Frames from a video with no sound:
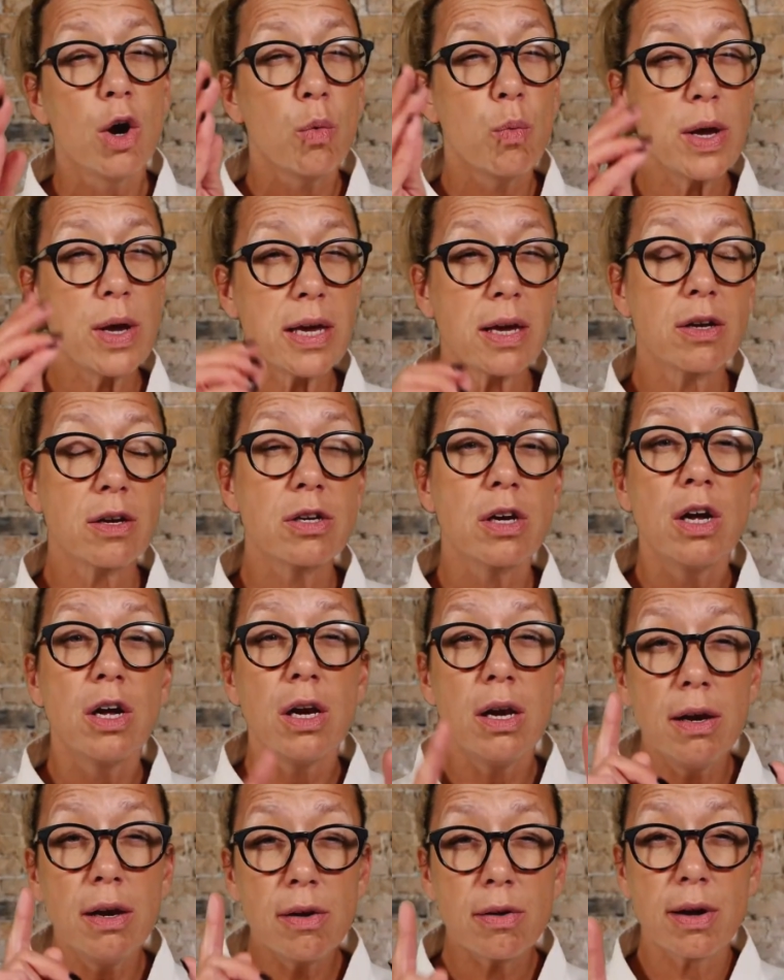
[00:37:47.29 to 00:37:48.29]
We could
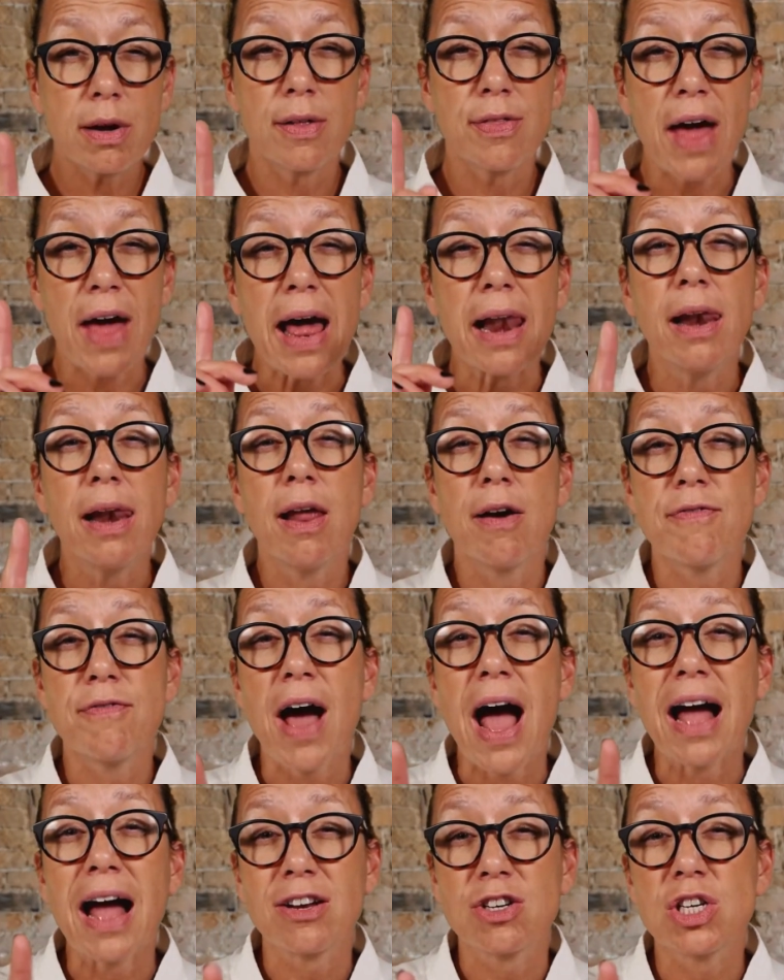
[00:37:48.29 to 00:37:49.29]
look at that Love
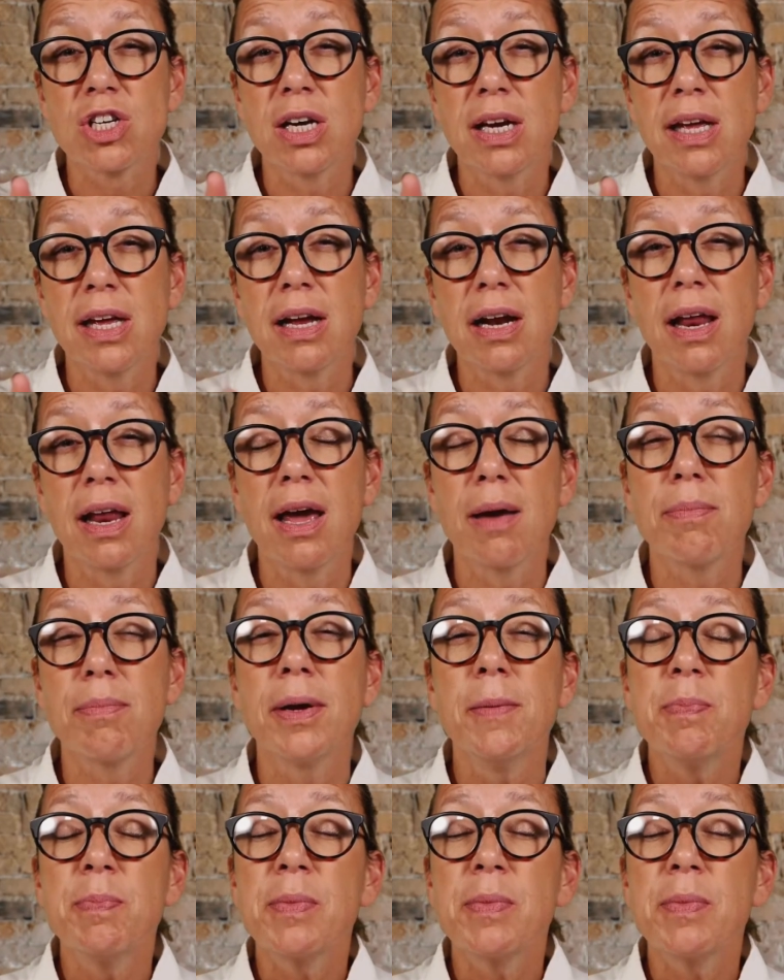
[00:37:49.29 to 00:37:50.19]
Actually clip,